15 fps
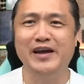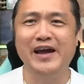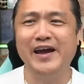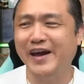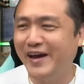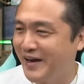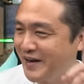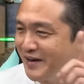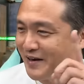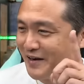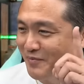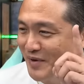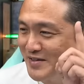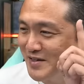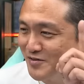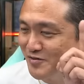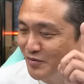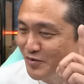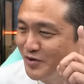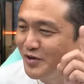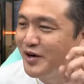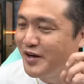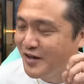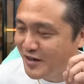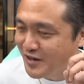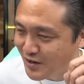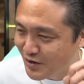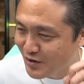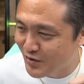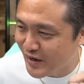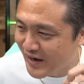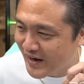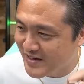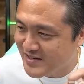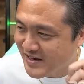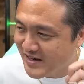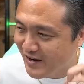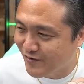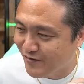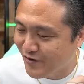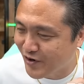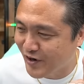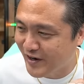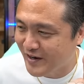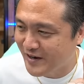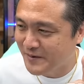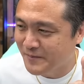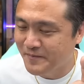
Hey, the message from who? U.S. envoy.